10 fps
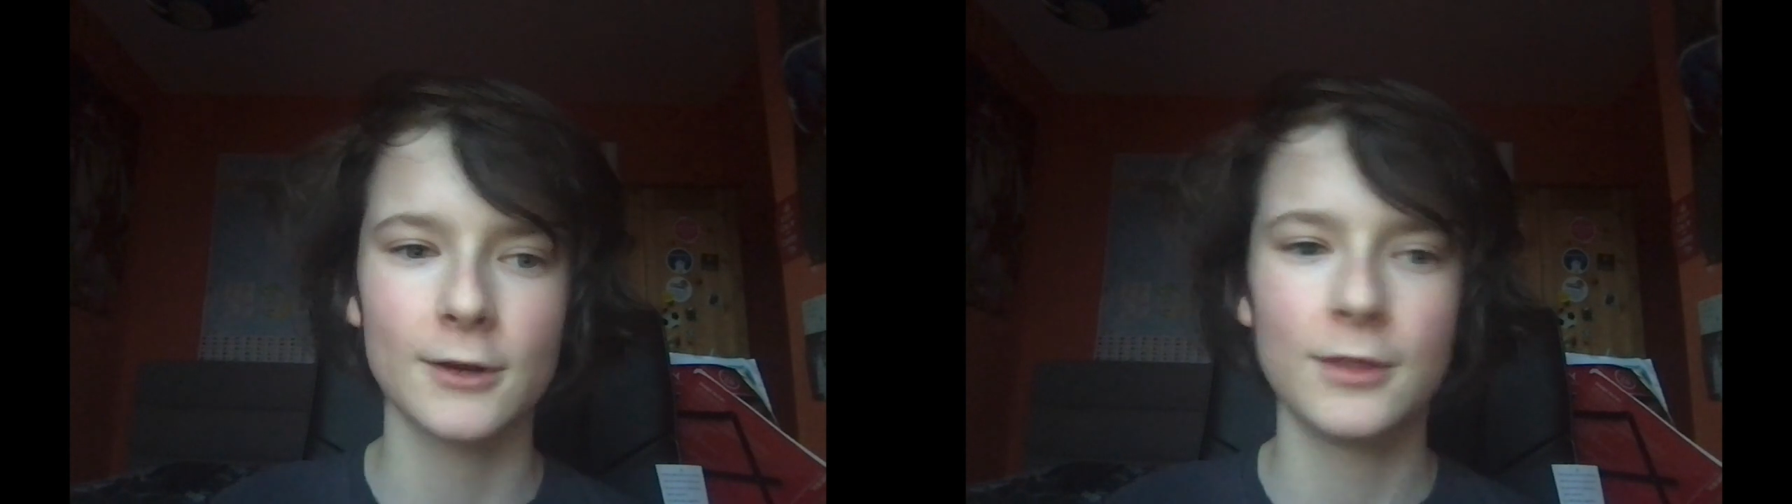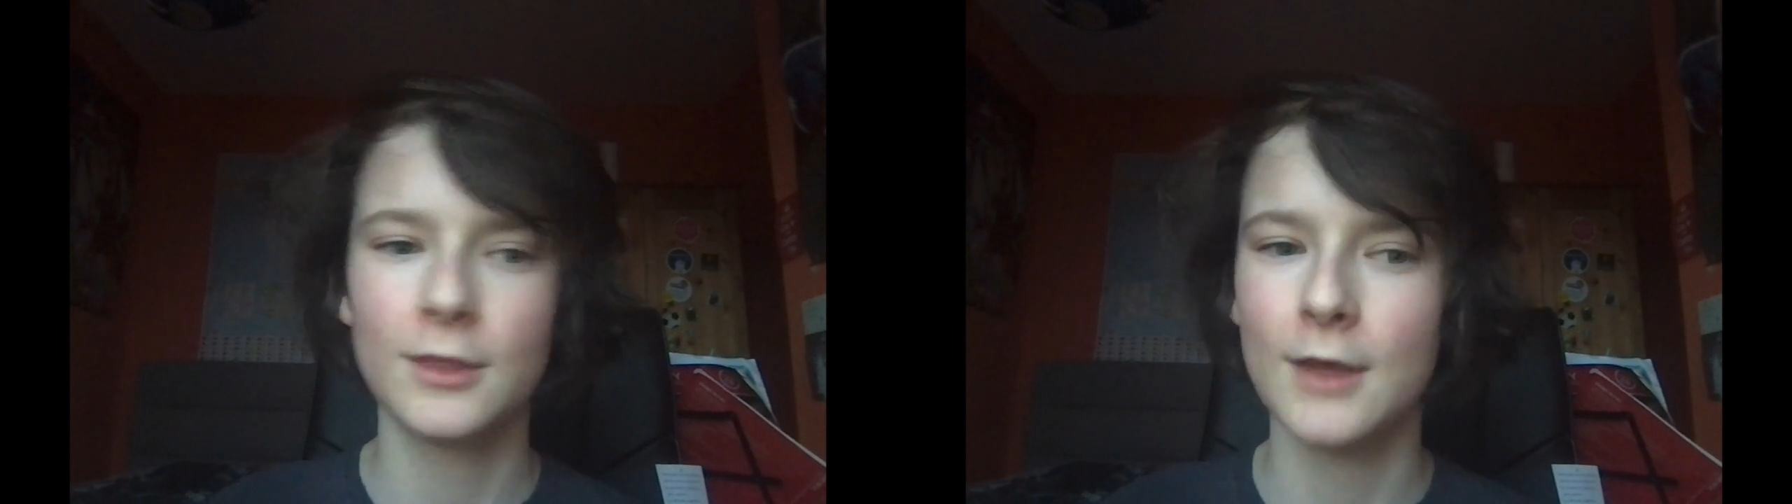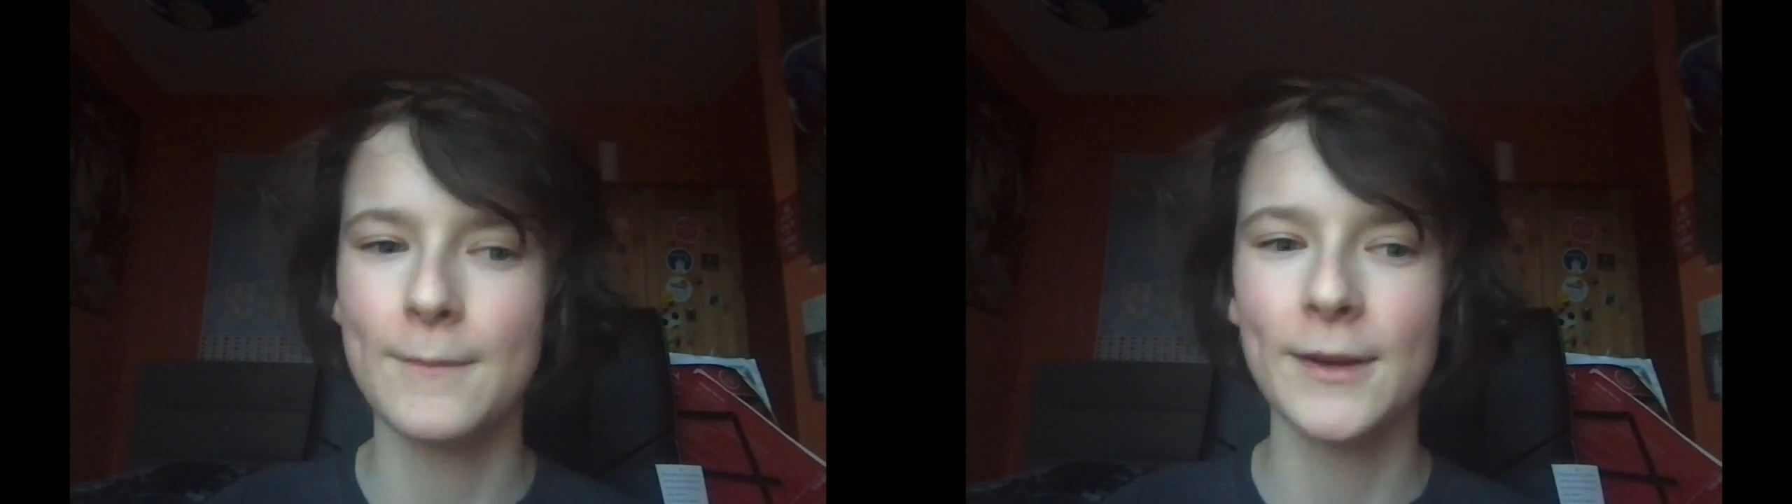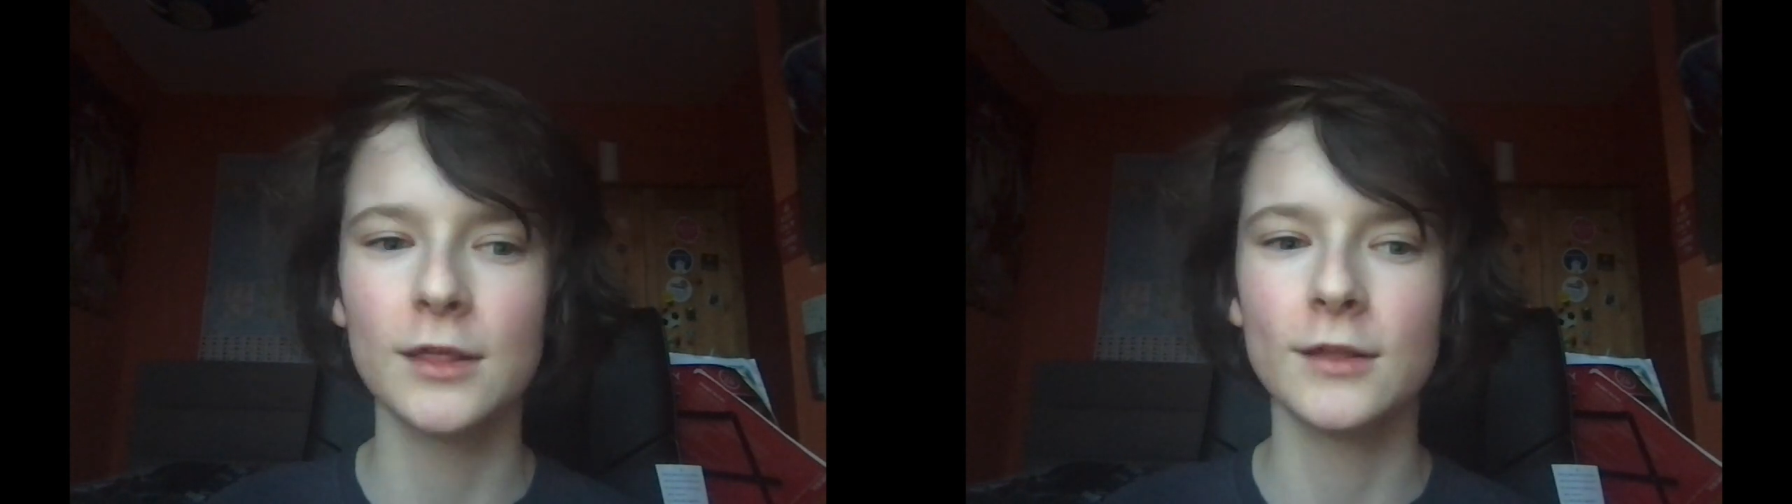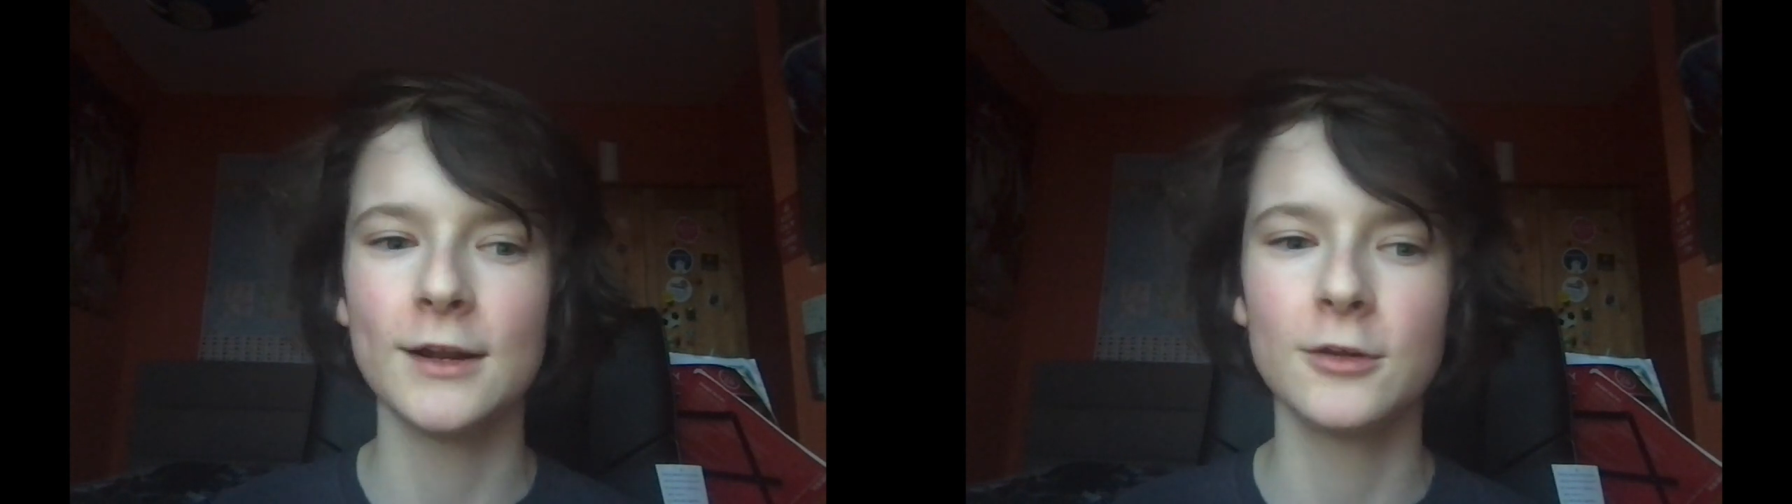It
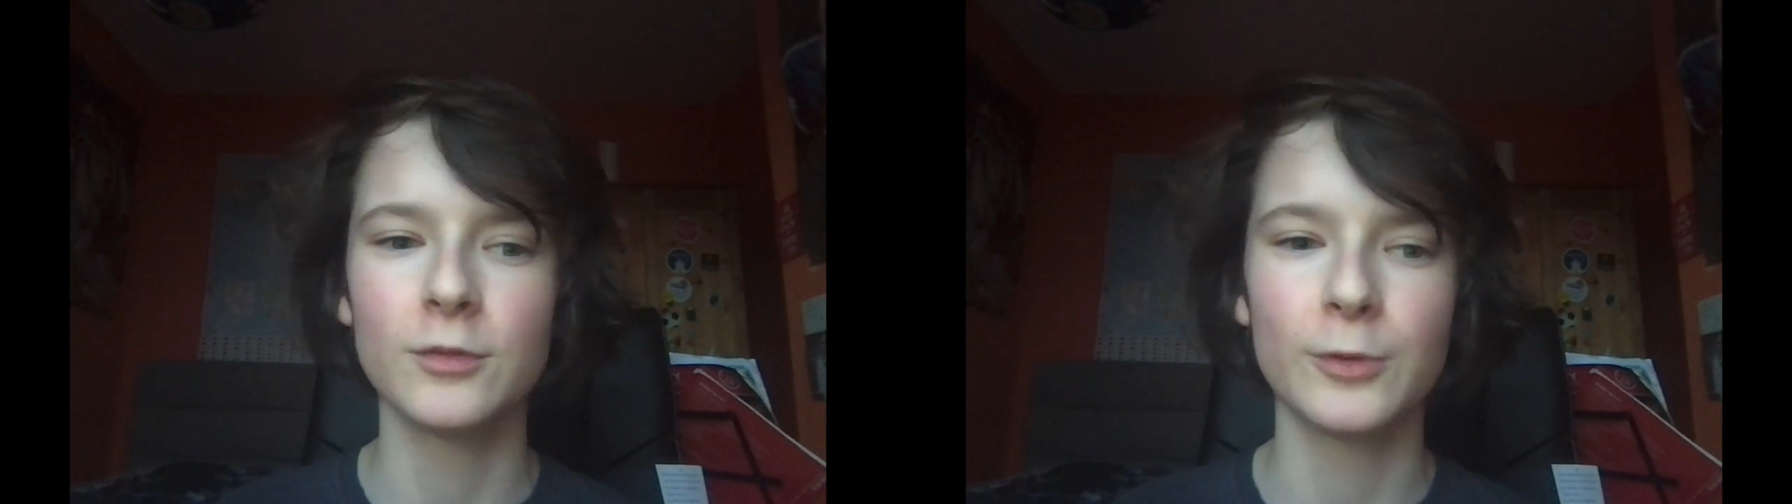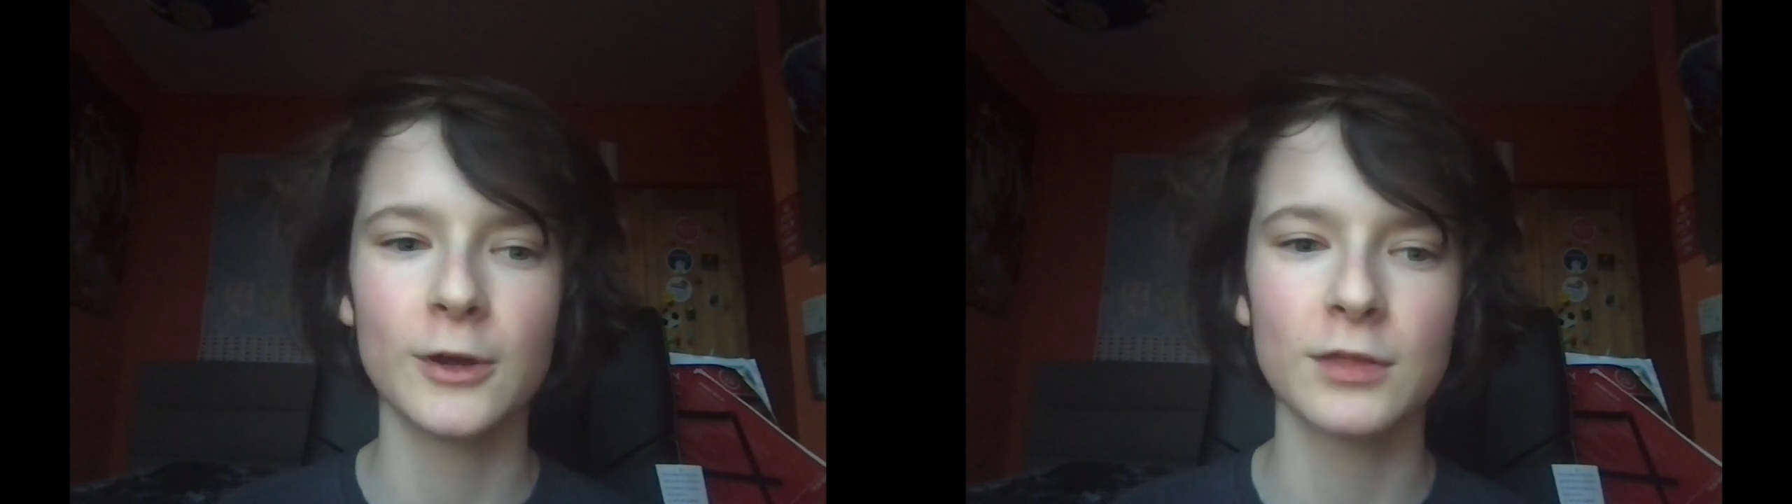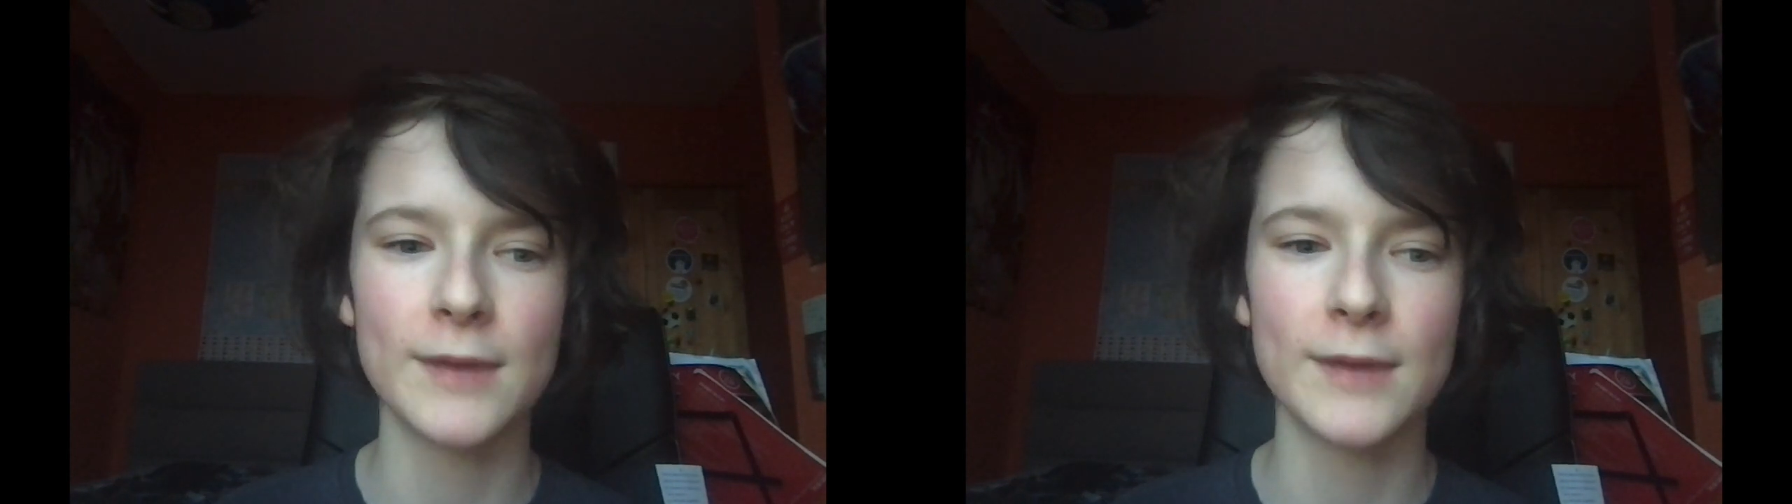basically just brings